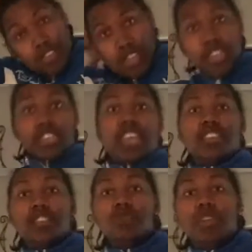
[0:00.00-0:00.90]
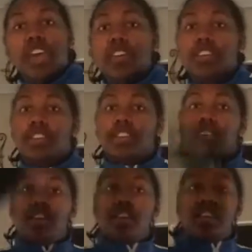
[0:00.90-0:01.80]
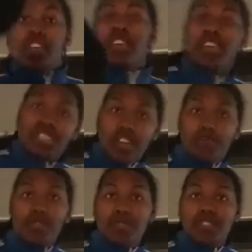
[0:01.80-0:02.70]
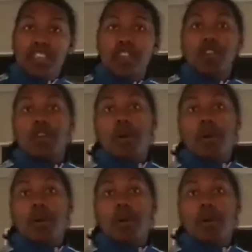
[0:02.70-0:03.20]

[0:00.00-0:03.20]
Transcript: because I can do that. Catch y'all peoples later.